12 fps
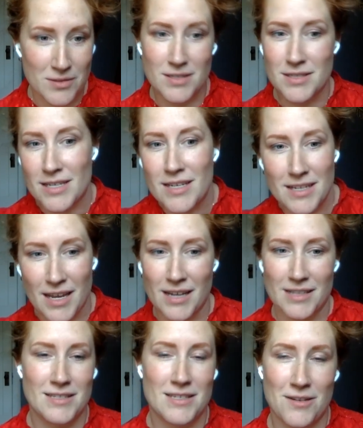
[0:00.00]
clouds and see at
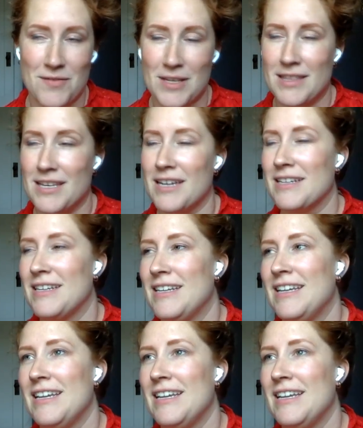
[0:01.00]
night and stuff like that.